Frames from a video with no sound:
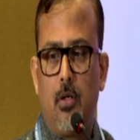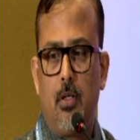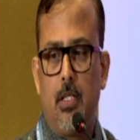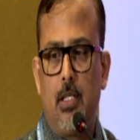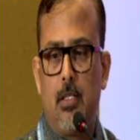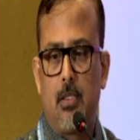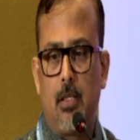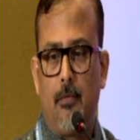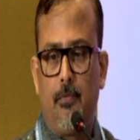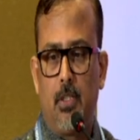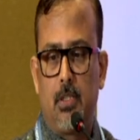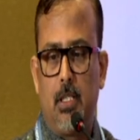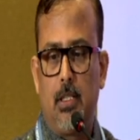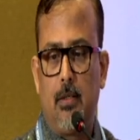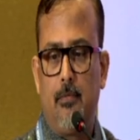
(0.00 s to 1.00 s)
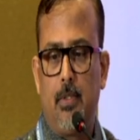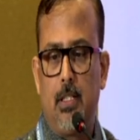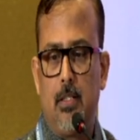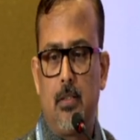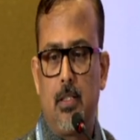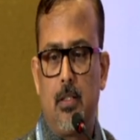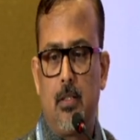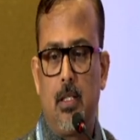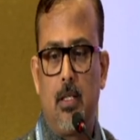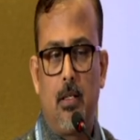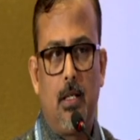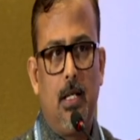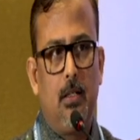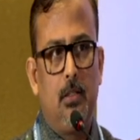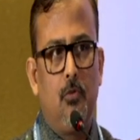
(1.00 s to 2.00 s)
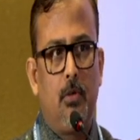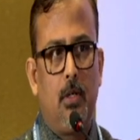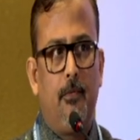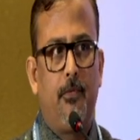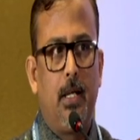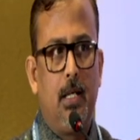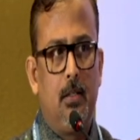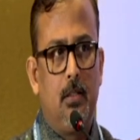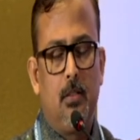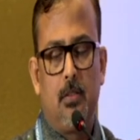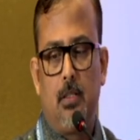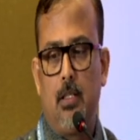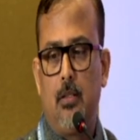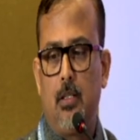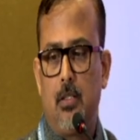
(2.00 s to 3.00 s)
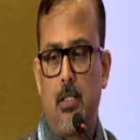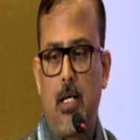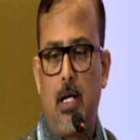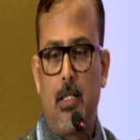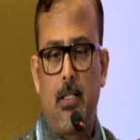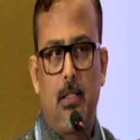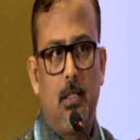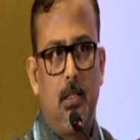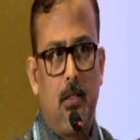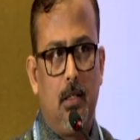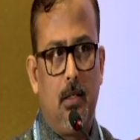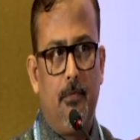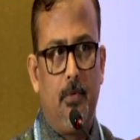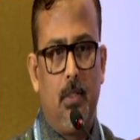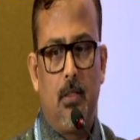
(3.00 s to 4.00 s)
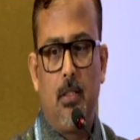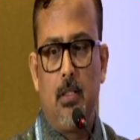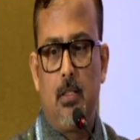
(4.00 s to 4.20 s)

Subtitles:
insufficient evidence is there. And you can find this in this article. Everything is